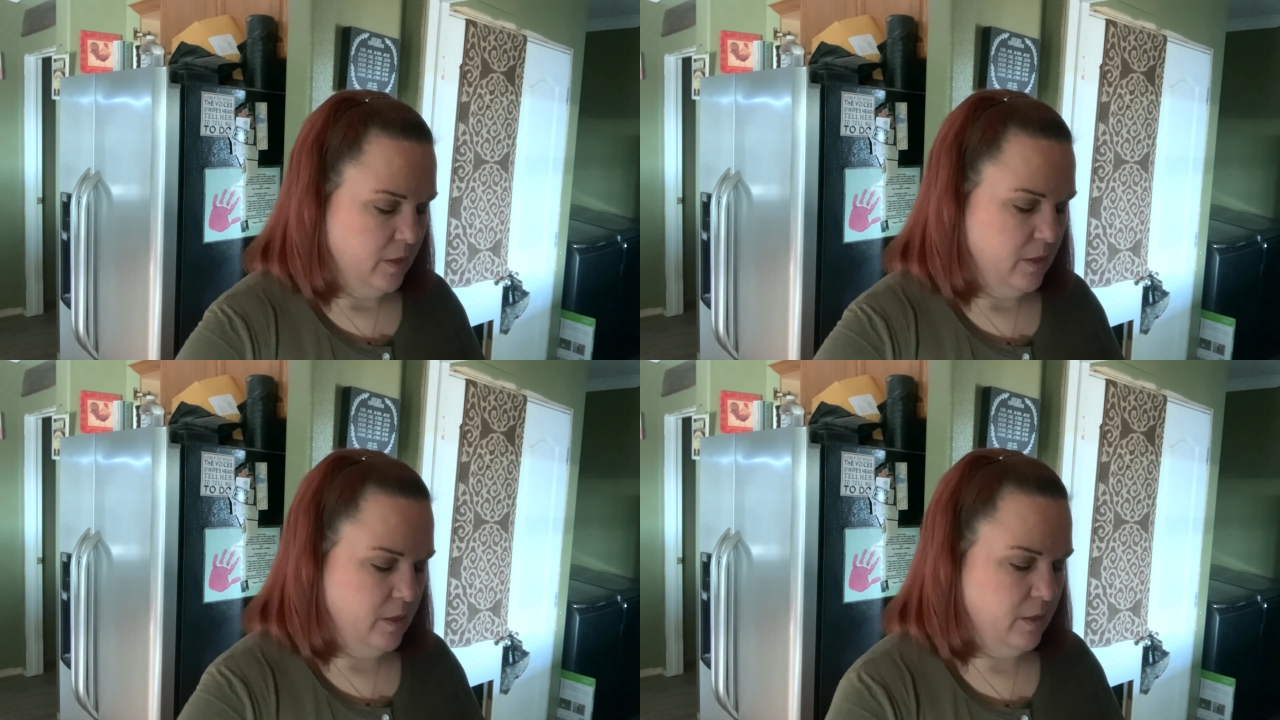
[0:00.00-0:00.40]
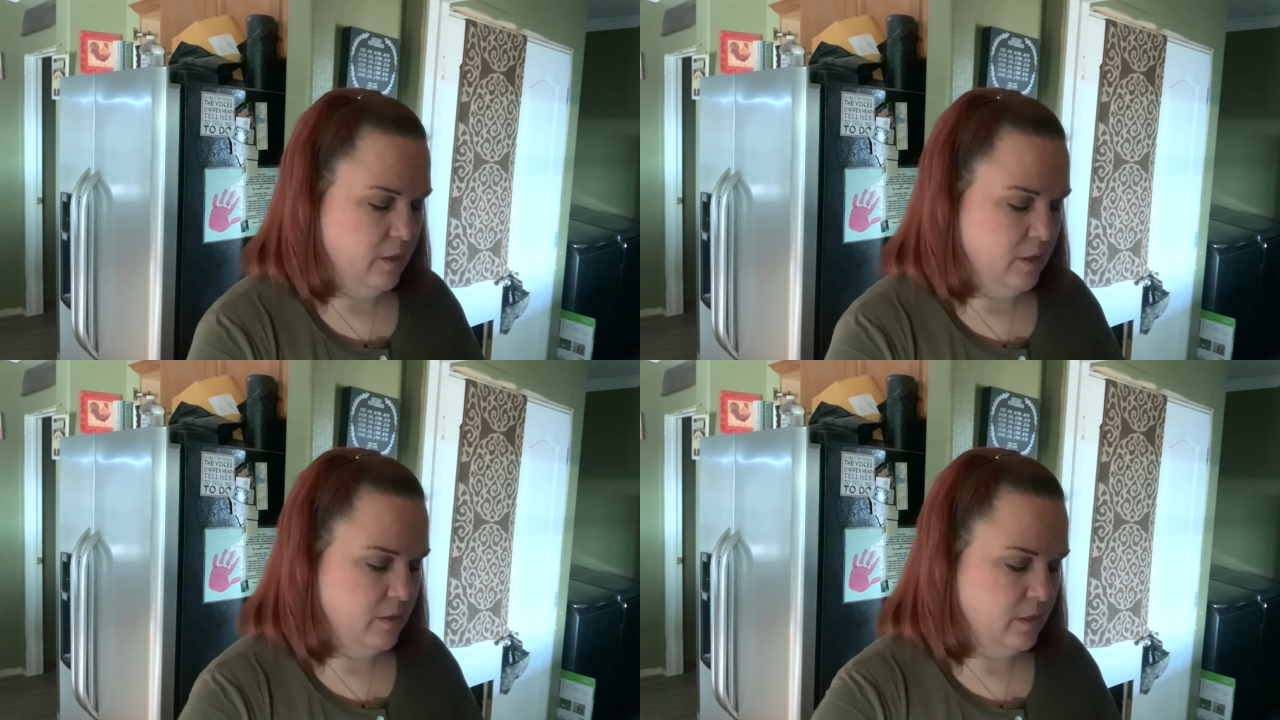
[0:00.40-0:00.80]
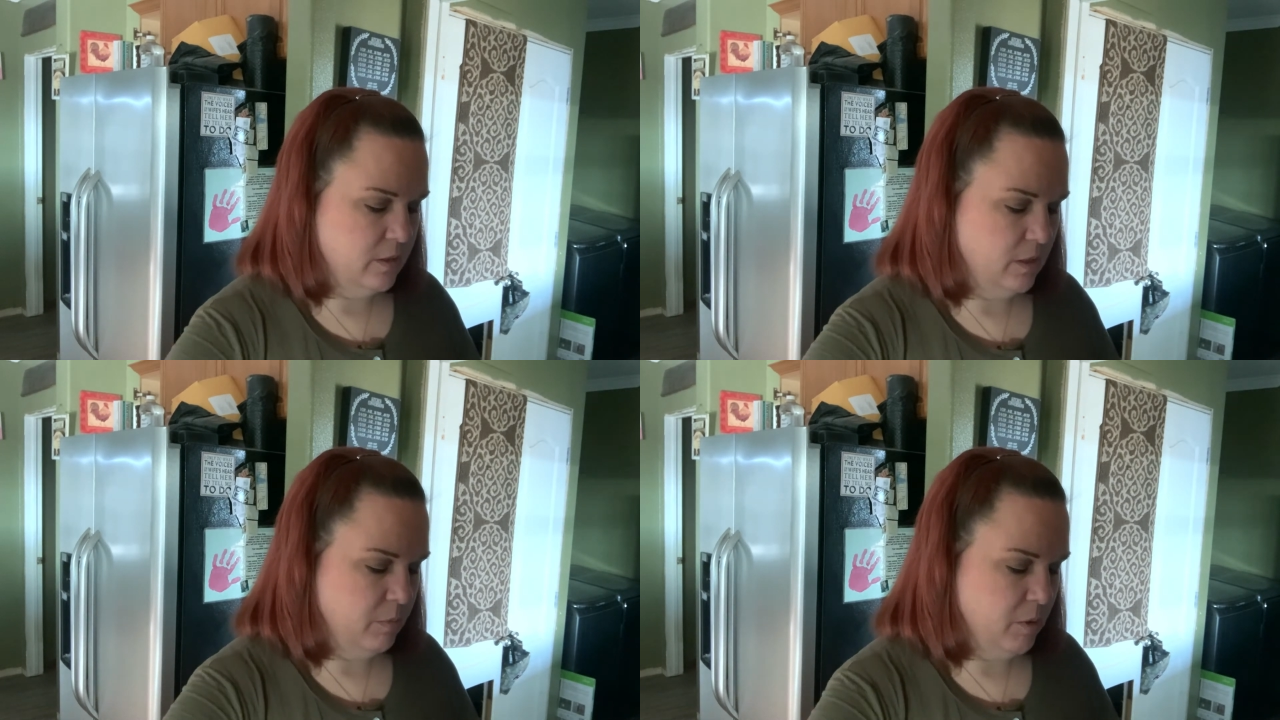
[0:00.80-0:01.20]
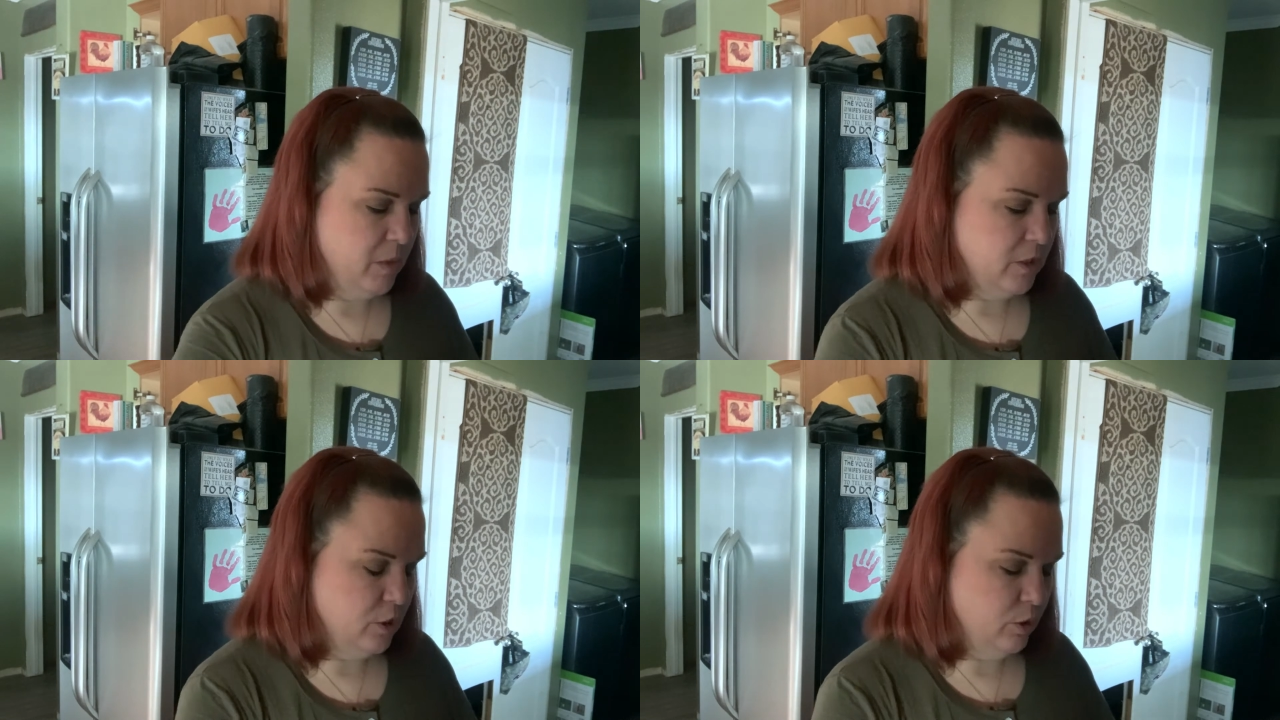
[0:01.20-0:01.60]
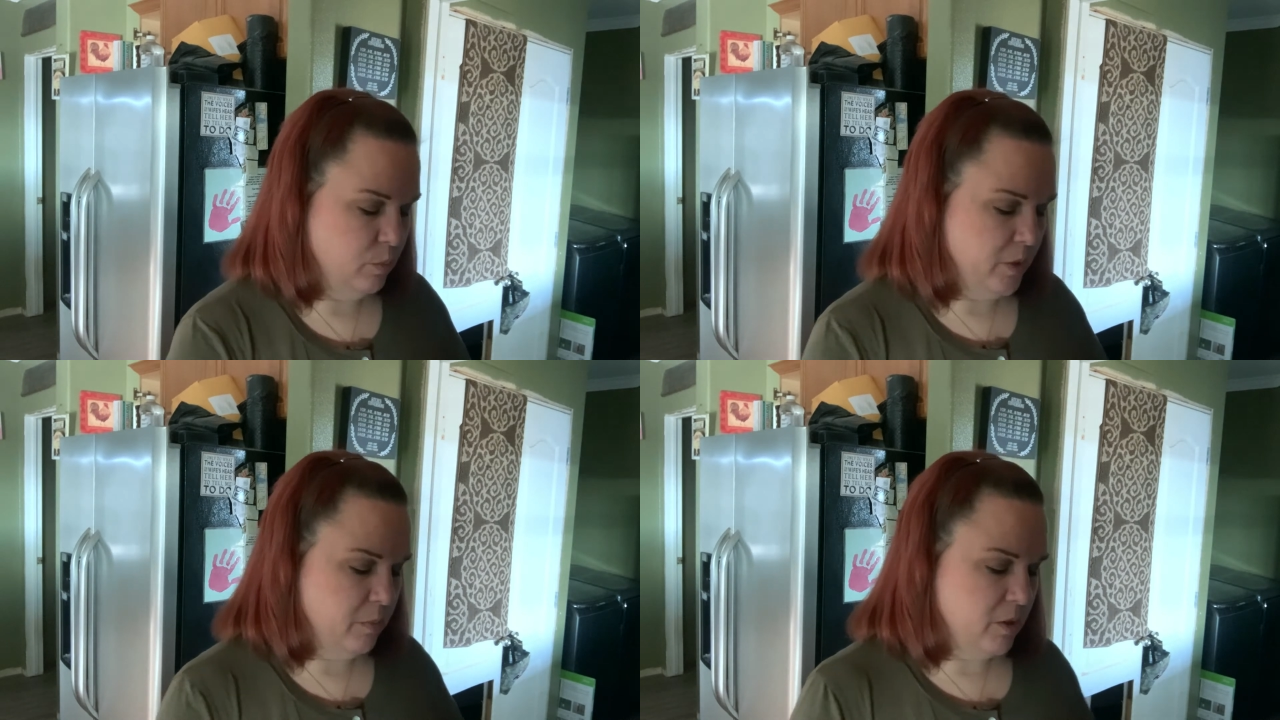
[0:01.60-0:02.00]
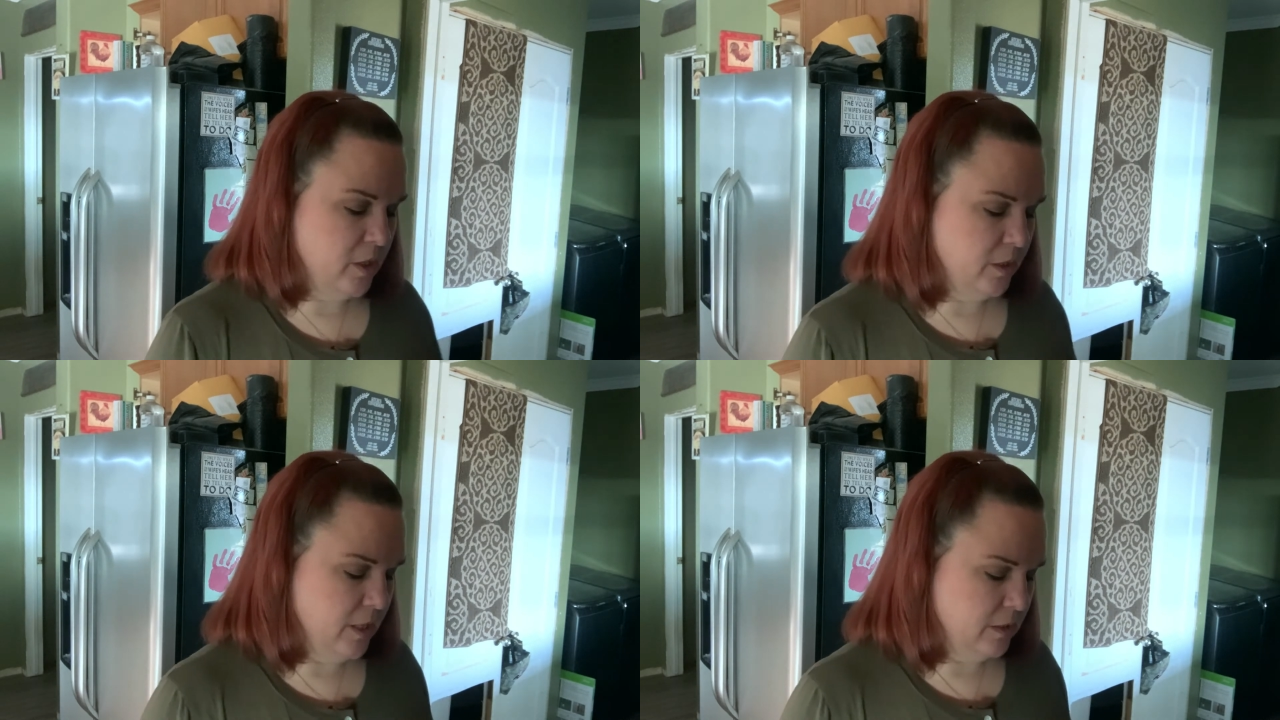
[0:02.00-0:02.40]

As I said, I'm going to make 2, but I'm going to let